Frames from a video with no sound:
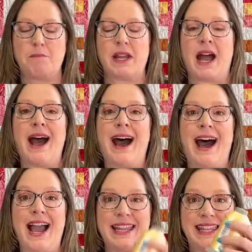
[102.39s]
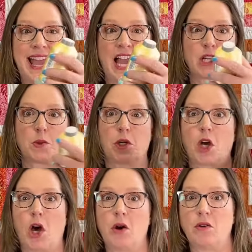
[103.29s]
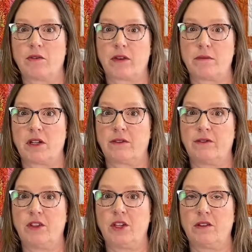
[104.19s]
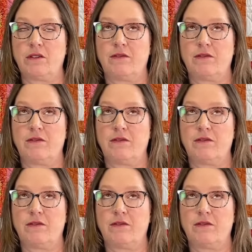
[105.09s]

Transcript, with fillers: but hide the actual cone from your feet